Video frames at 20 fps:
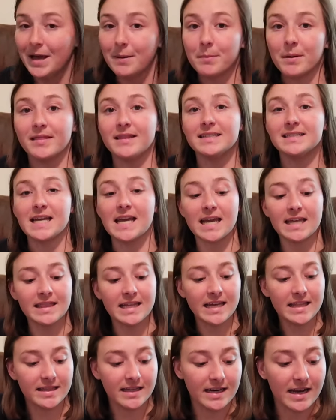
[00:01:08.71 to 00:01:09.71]
But the second
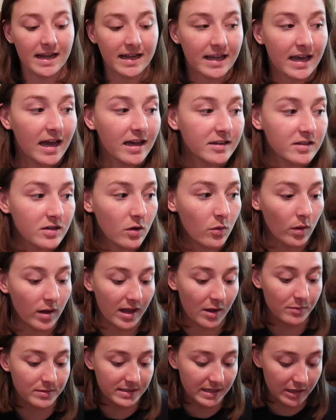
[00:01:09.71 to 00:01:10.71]
thing that I got
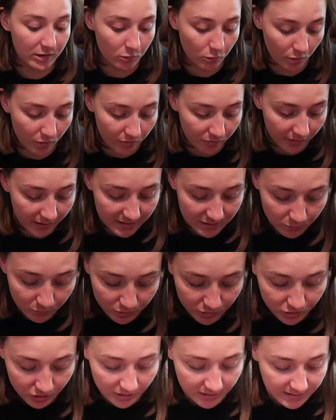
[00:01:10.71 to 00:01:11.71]
while I was in North Face
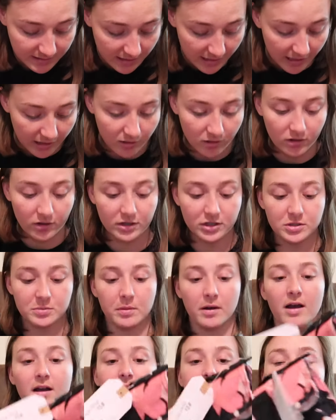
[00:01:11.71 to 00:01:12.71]
was just a
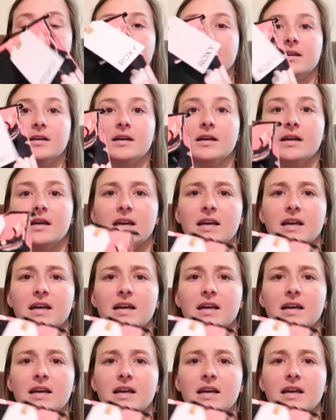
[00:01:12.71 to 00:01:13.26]
lunchbox.